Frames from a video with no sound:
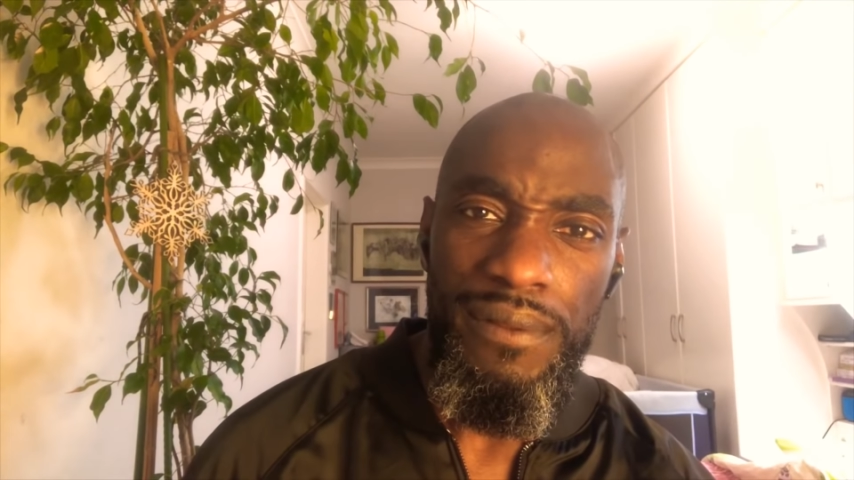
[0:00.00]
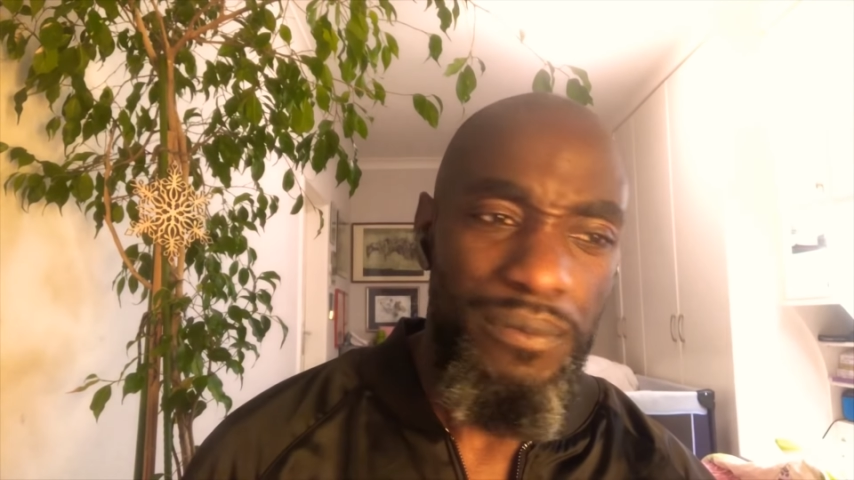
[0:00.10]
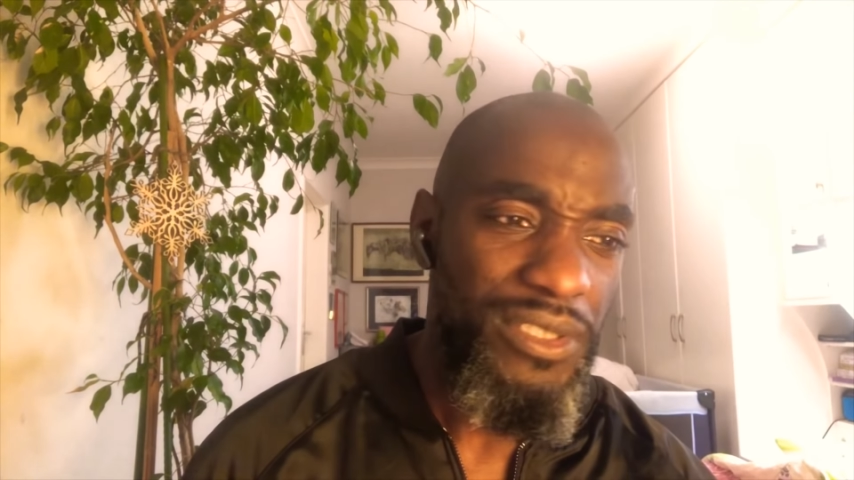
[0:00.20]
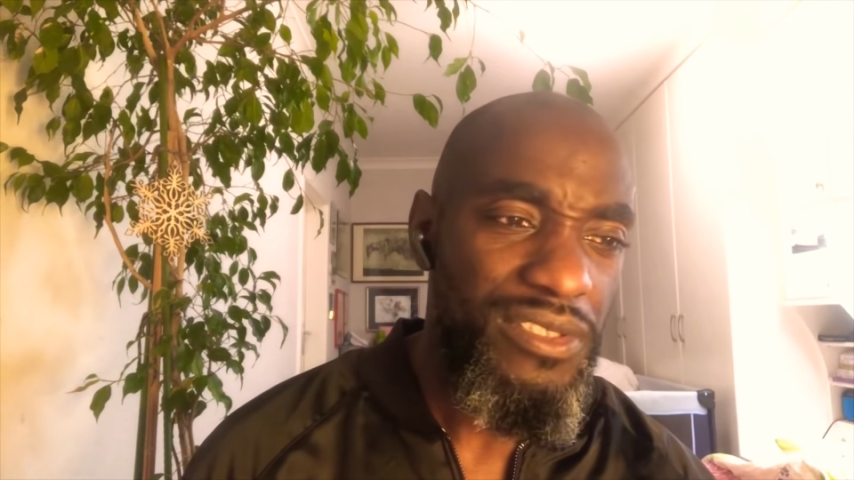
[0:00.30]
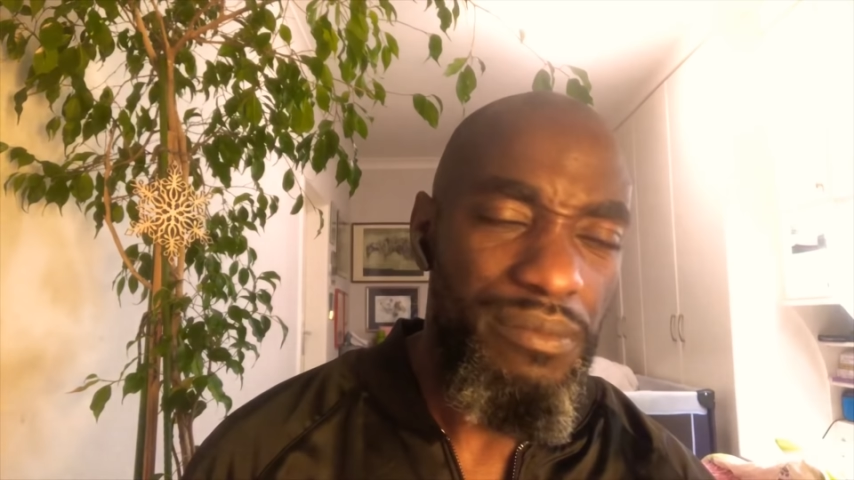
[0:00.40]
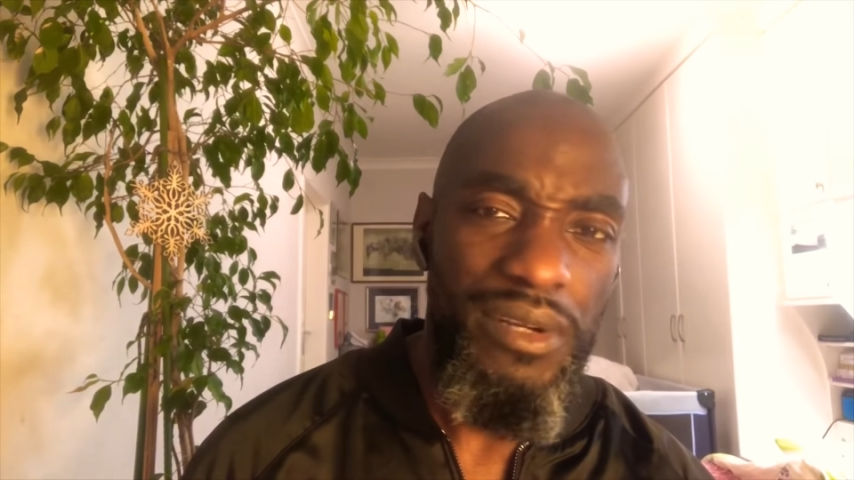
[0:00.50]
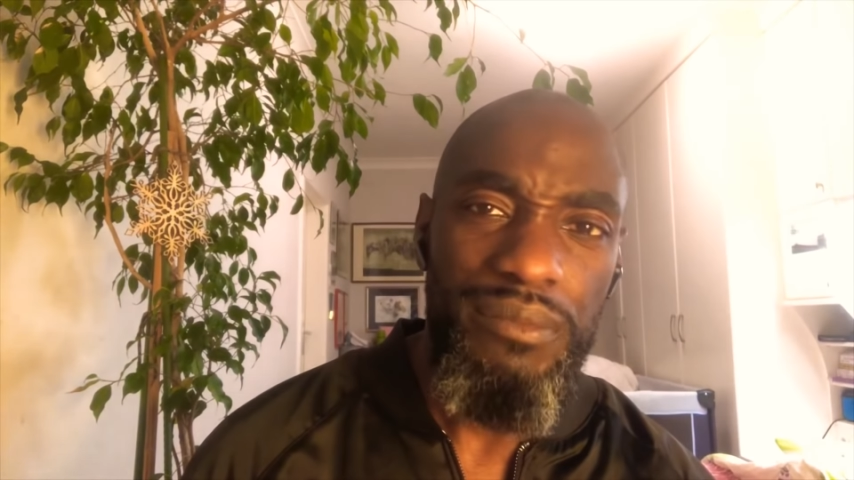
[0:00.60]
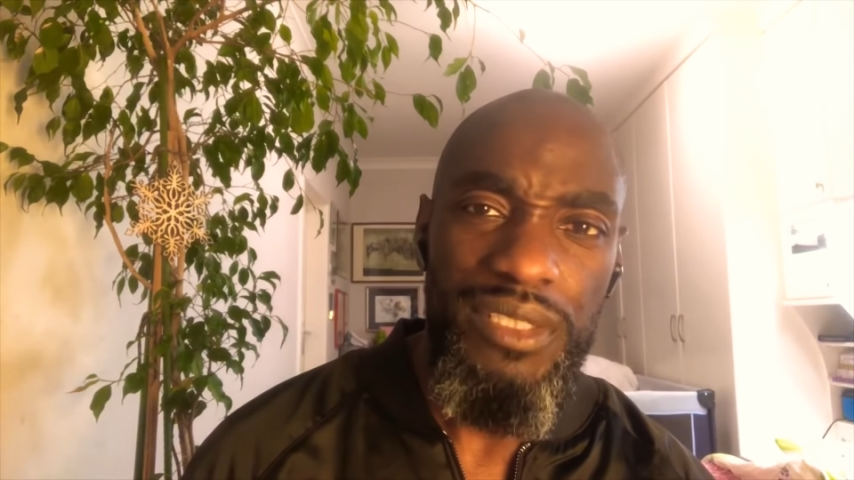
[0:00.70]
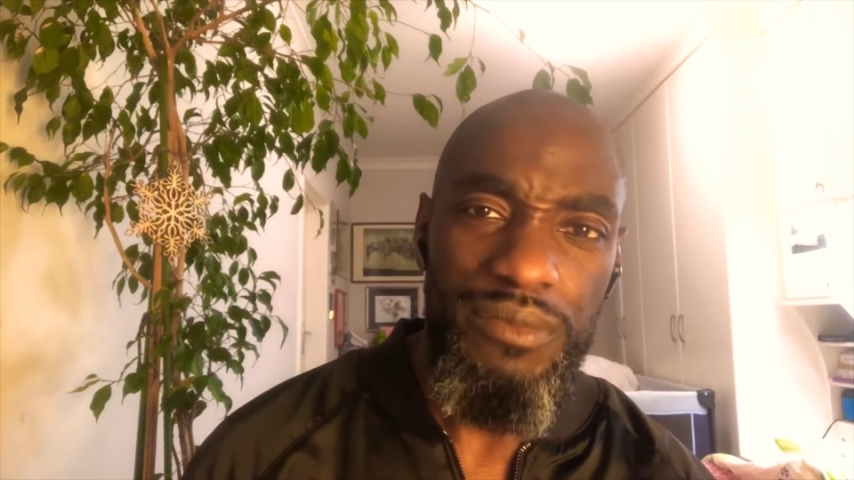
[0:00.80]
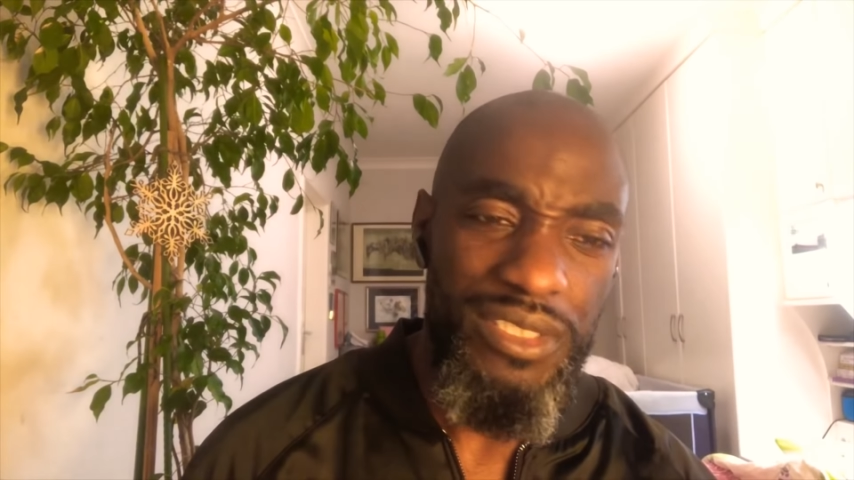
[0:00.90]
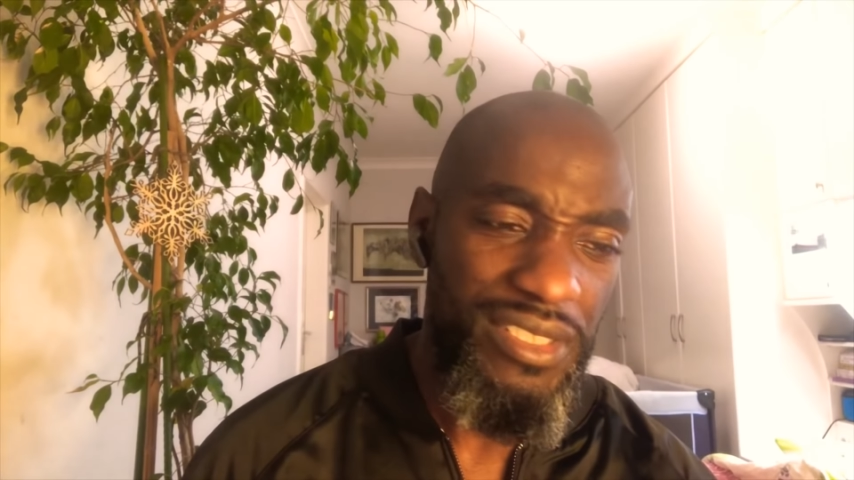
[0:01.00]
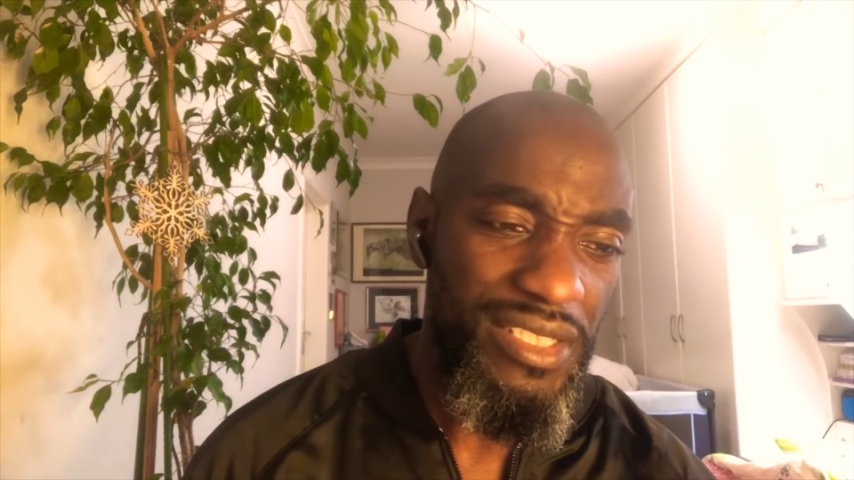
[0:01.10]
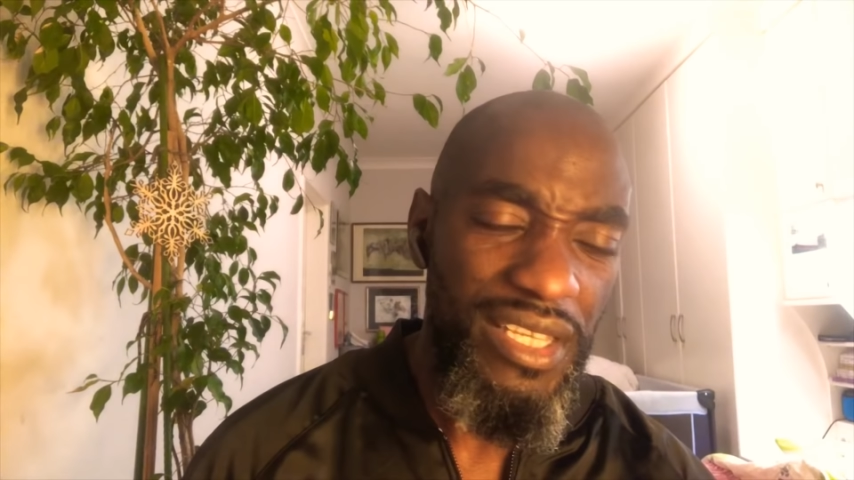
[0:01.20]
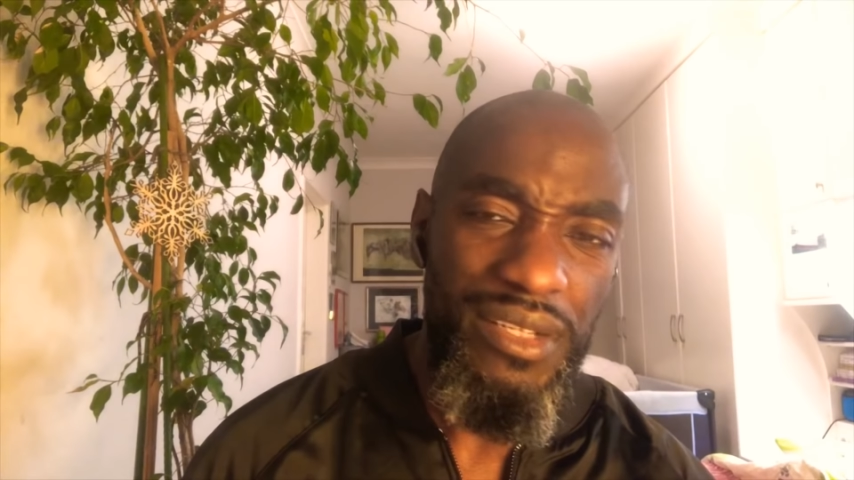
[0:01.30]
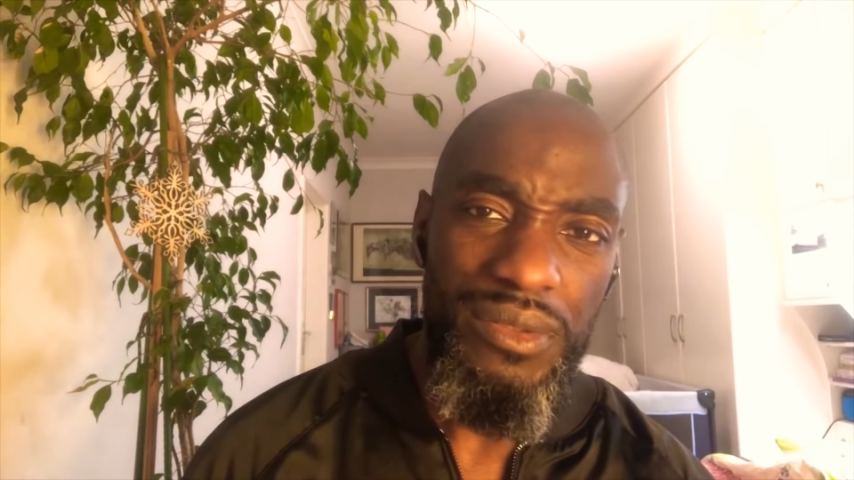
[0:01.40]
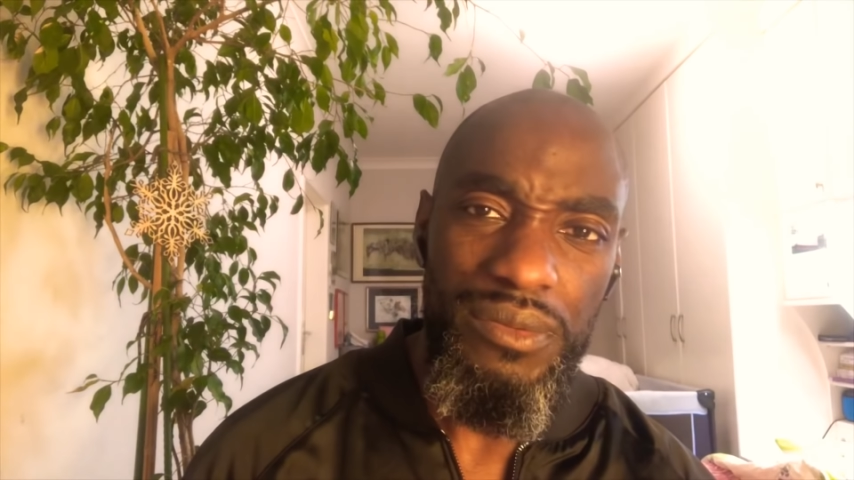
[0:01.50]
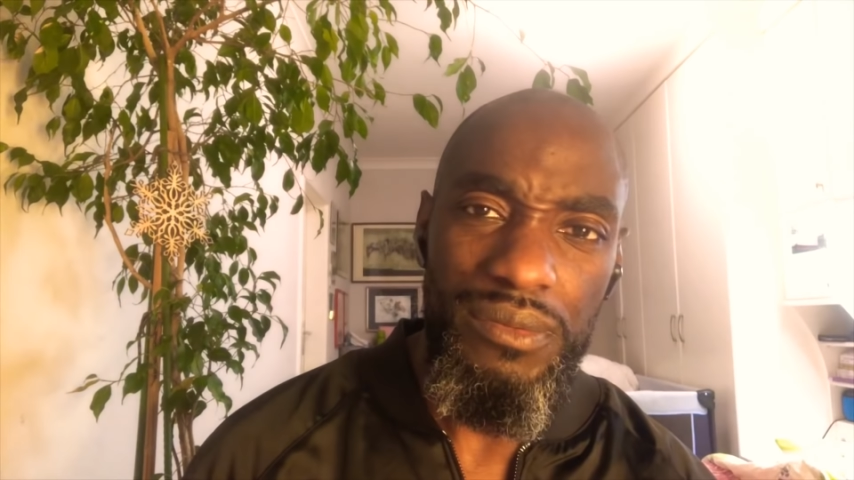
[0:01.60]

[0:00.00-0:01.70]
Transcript: What's the problem? What's the deal?